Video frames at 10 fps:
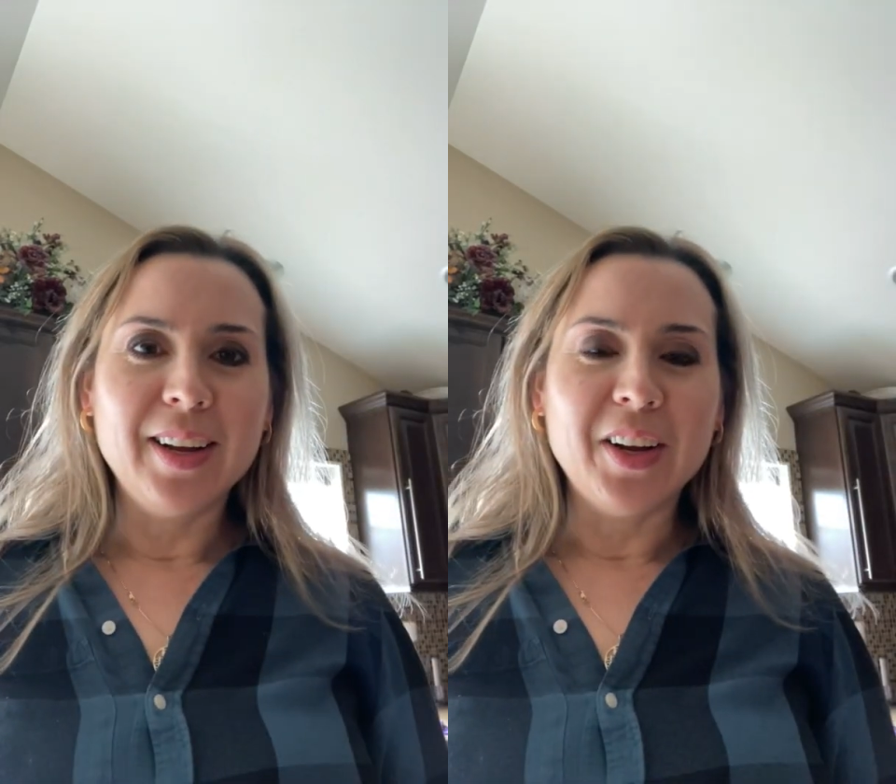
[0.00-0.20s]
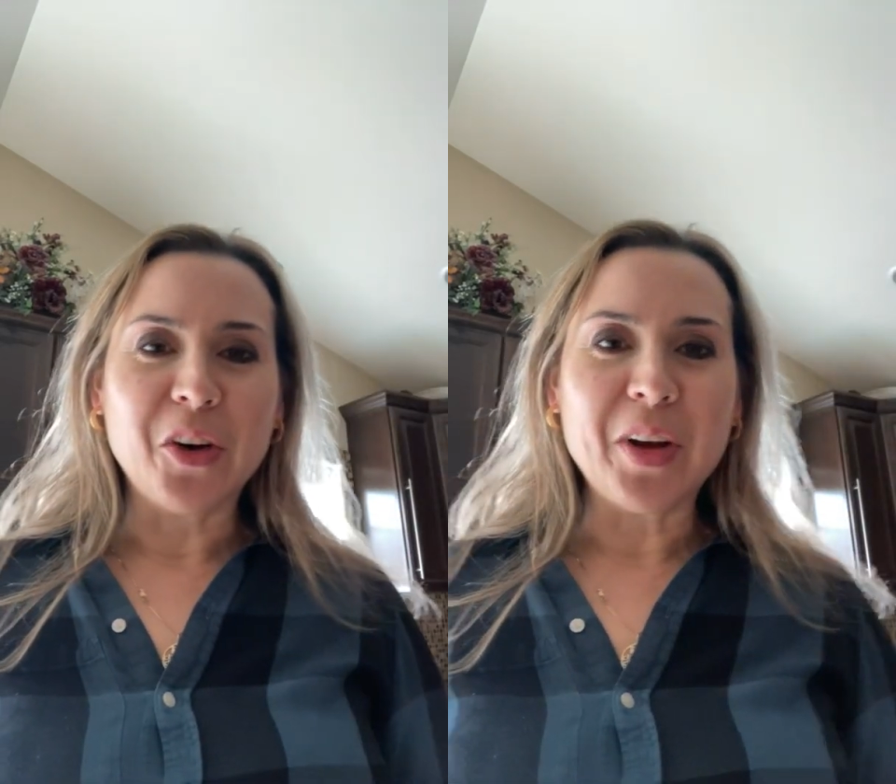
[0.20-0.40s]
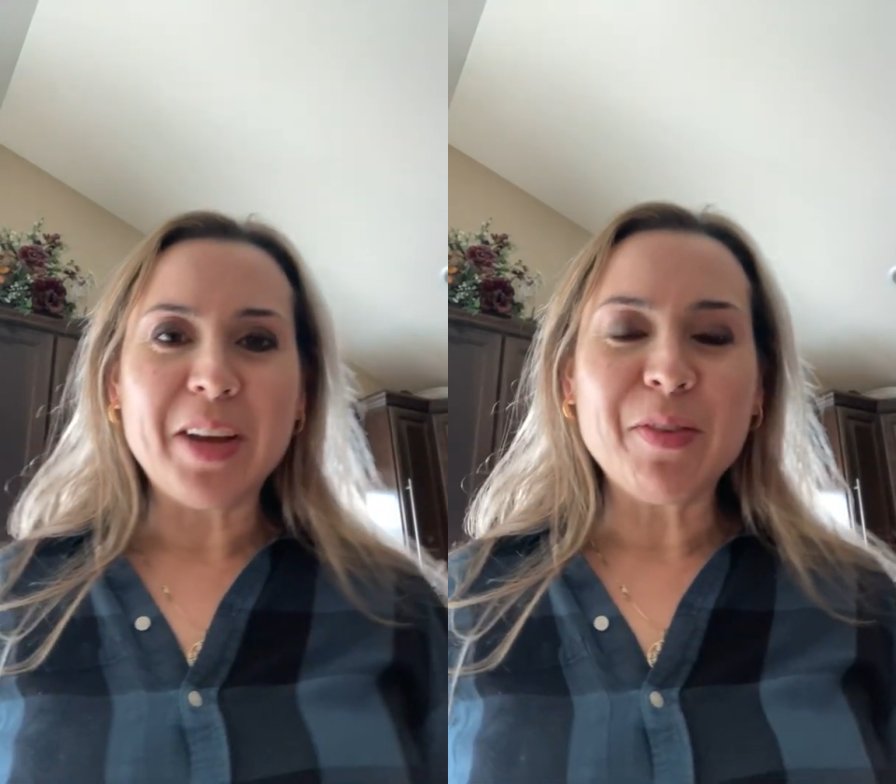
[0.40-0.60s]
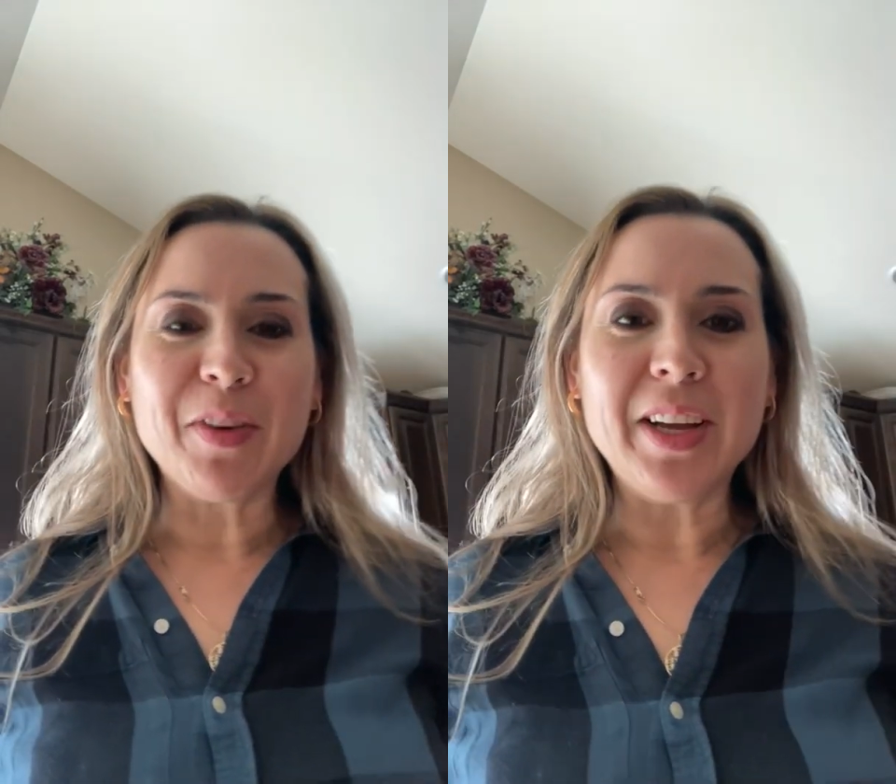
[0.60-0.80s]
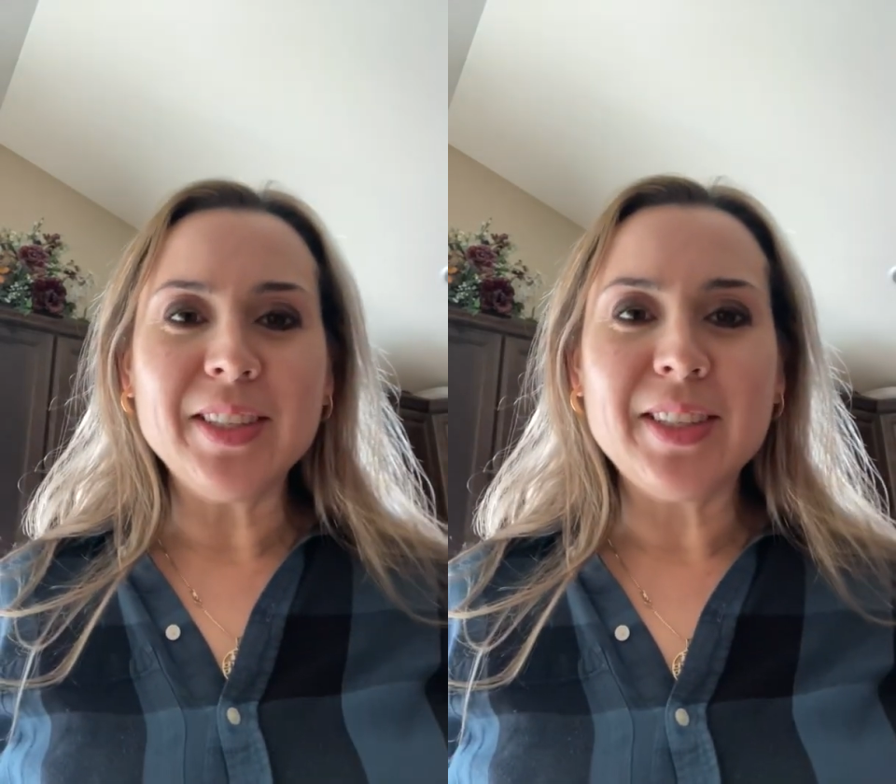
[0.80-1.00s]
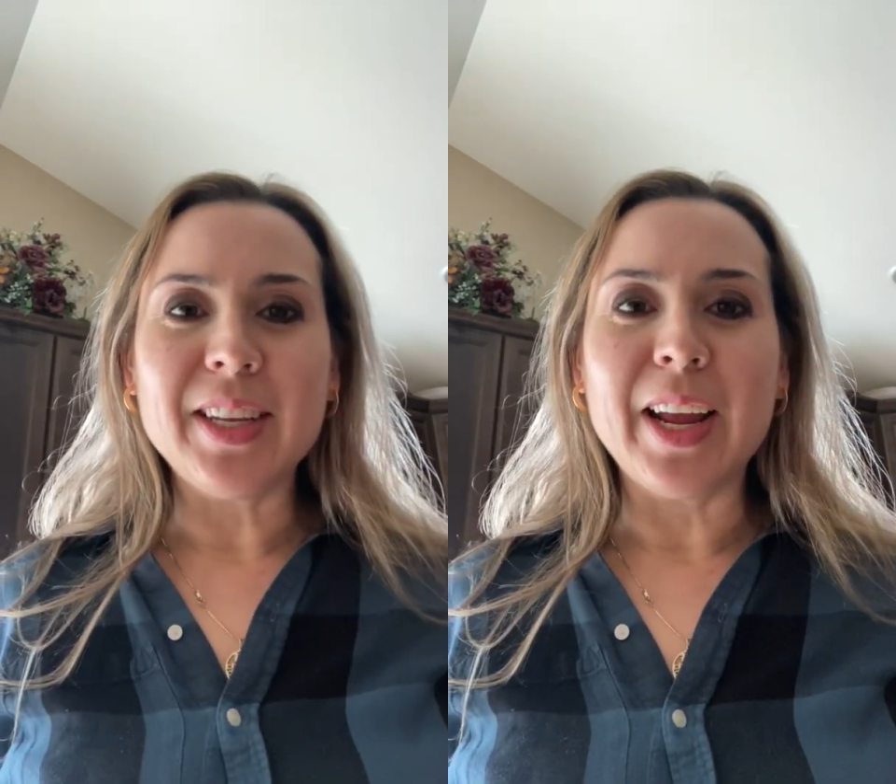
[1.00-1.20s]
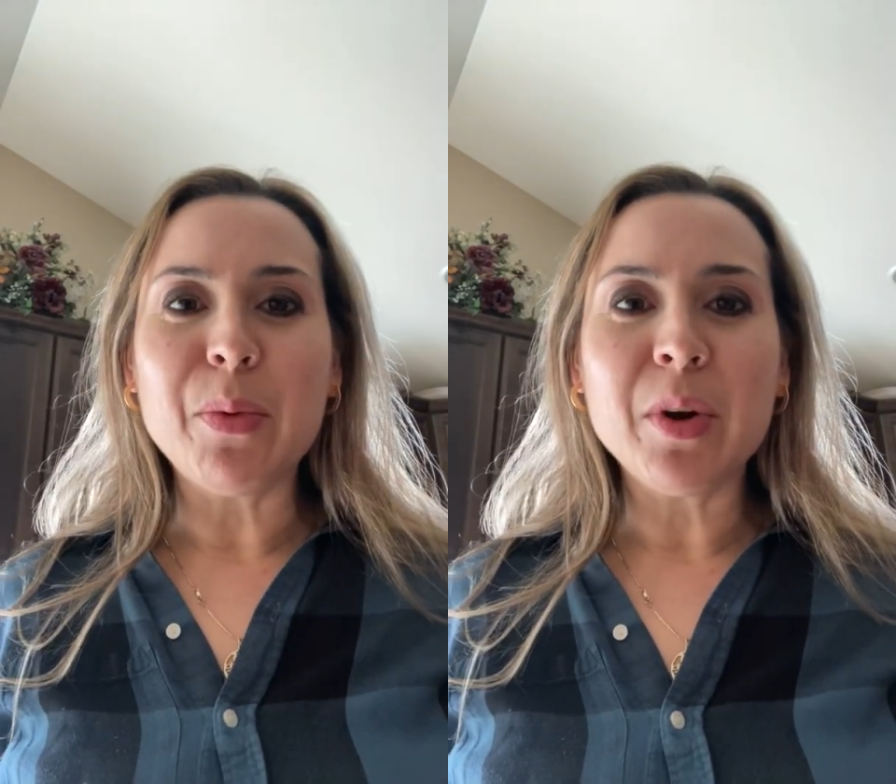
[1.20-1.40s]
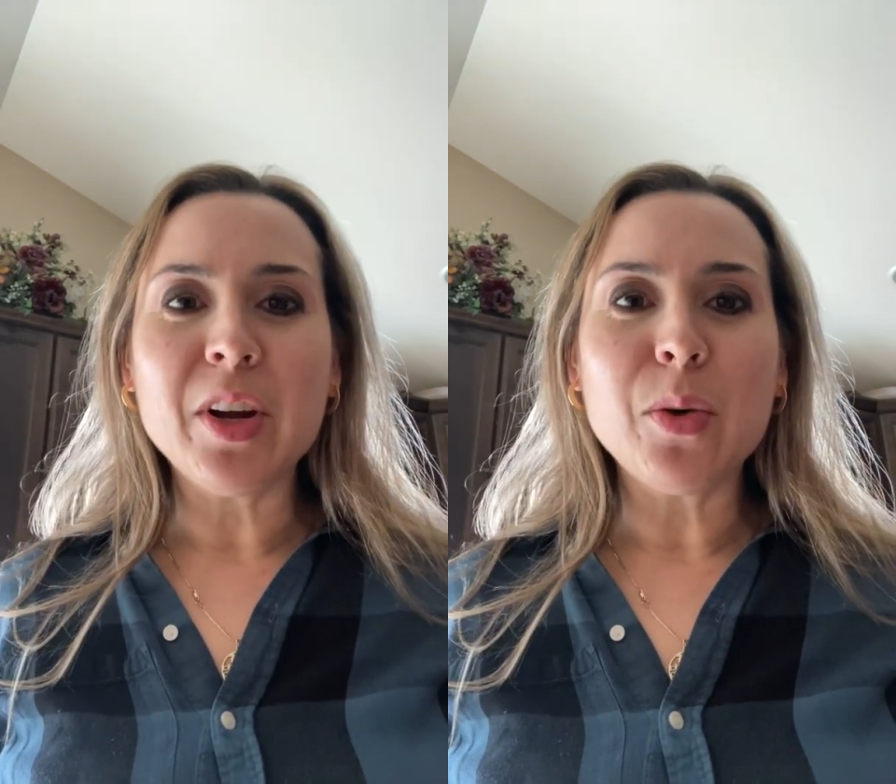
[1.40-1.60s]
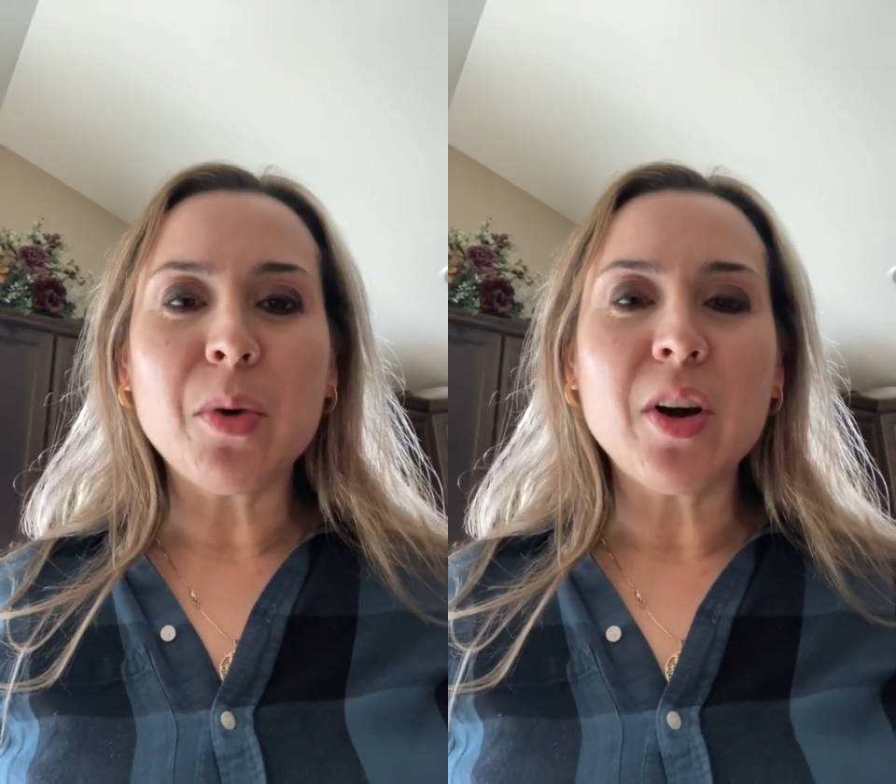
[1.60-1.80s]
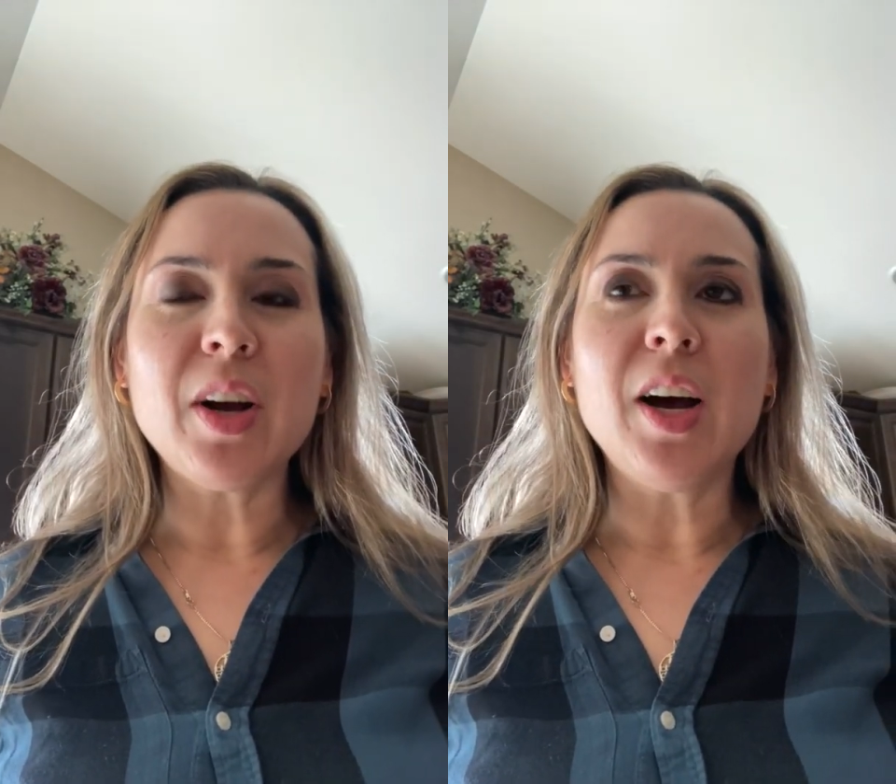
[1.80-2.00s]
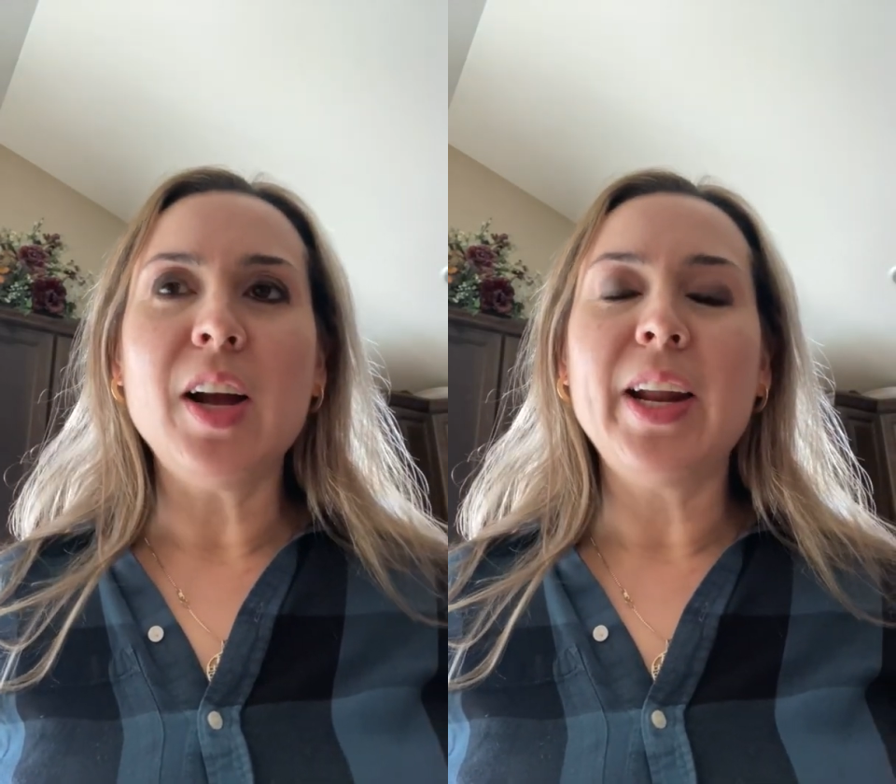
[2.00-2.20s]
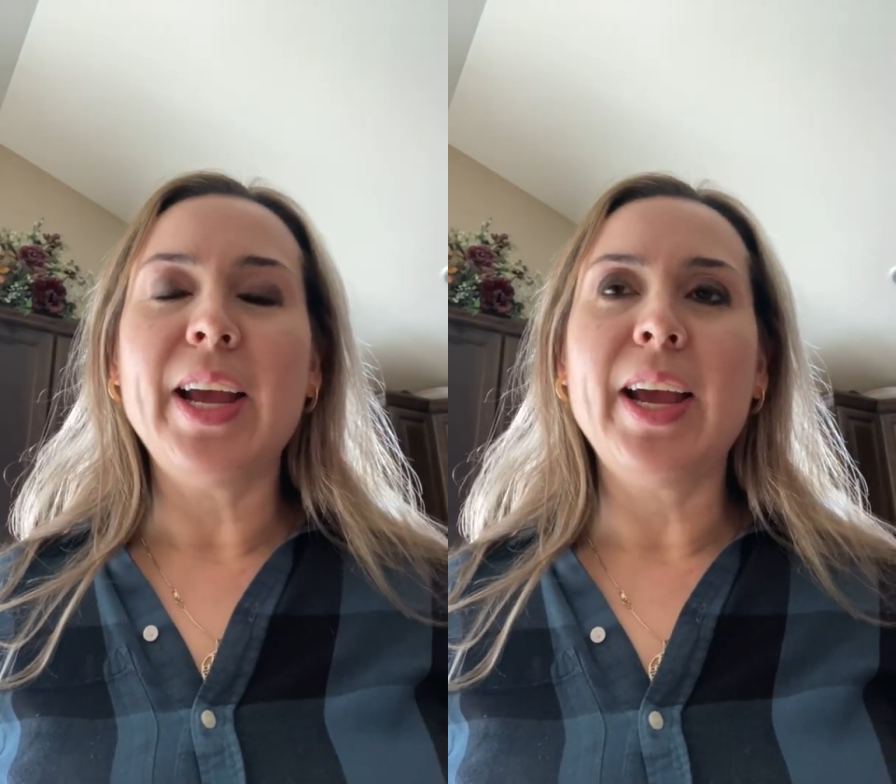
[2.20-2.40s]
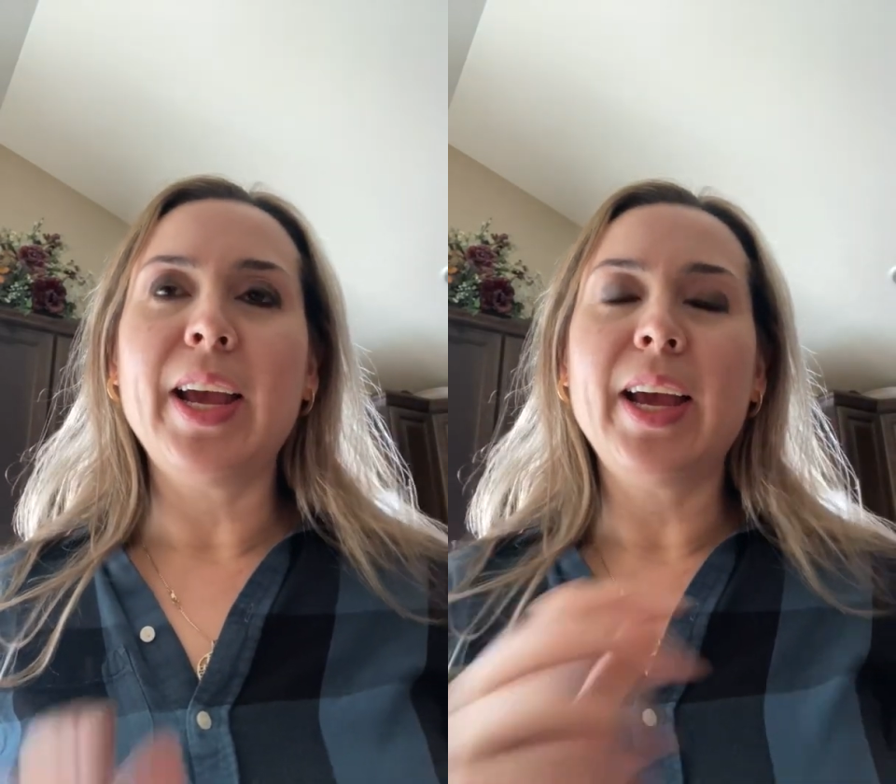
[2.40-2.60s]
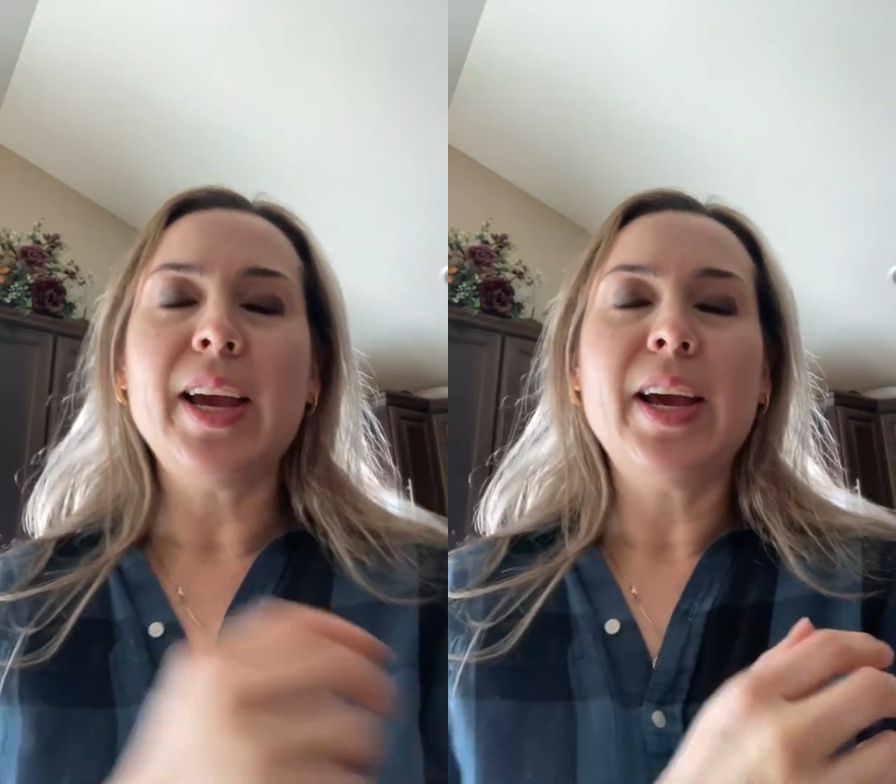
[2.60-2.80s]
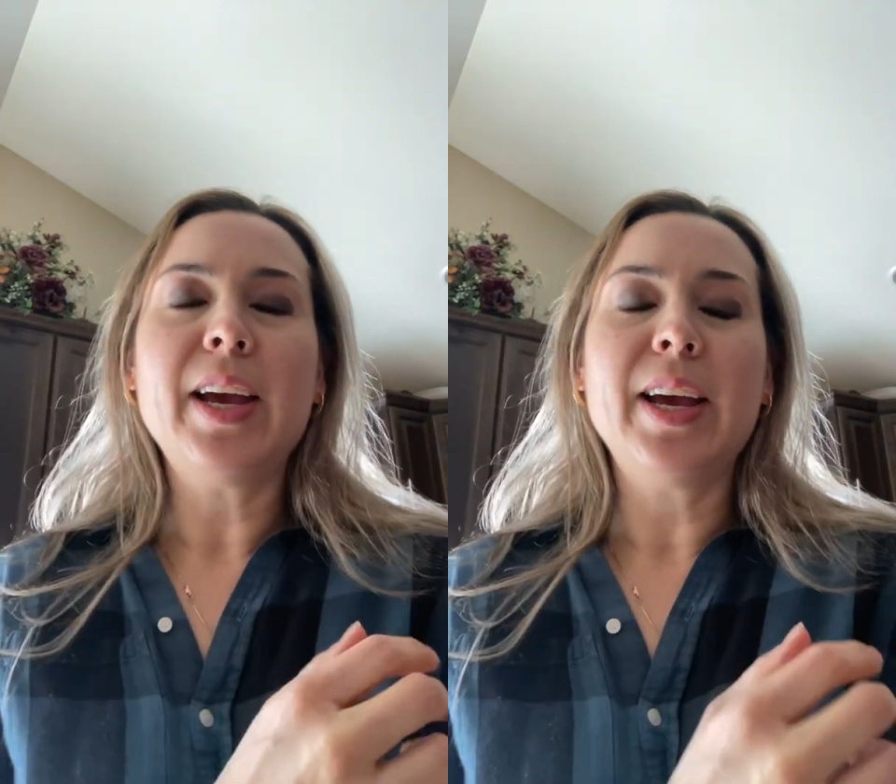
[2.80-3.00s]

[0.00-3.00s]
Okay, friends, today we're going to work on a